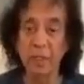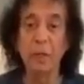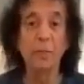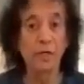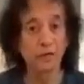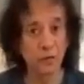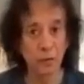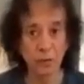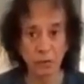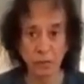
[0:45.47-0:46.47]
but
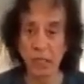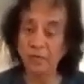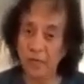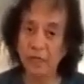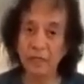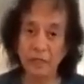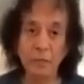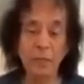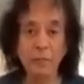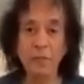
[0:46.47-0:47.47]
for left-handed
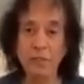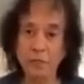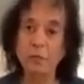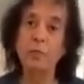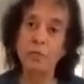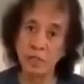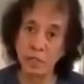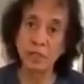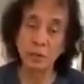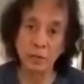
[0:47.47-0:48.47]
tabla players it would be
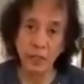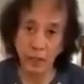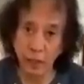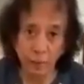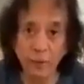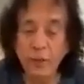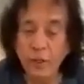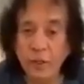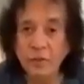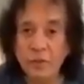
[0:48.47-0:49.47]
the other way around.
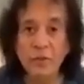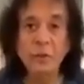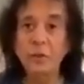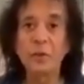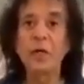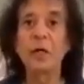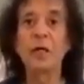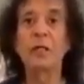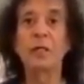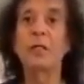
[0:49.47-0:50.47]
So
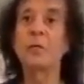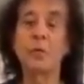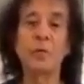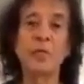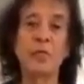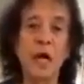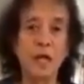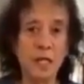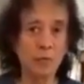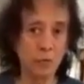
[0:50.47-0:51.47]
it would be
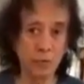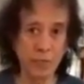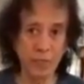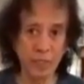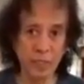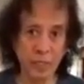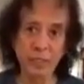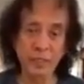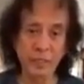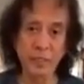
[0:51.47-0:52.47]
daya would be
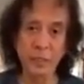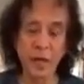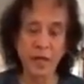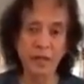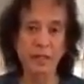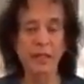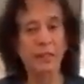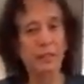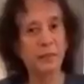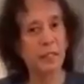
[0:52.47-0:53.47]
the baya,
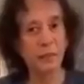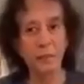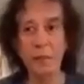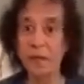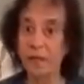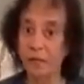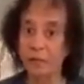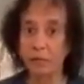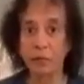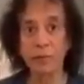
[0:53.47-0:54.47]
and the baya
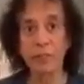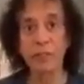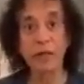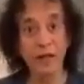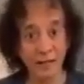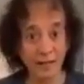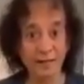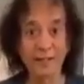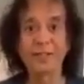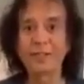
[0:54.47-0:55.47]
would be the daya.
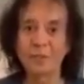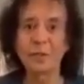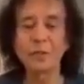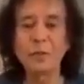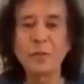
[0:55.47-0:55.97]
So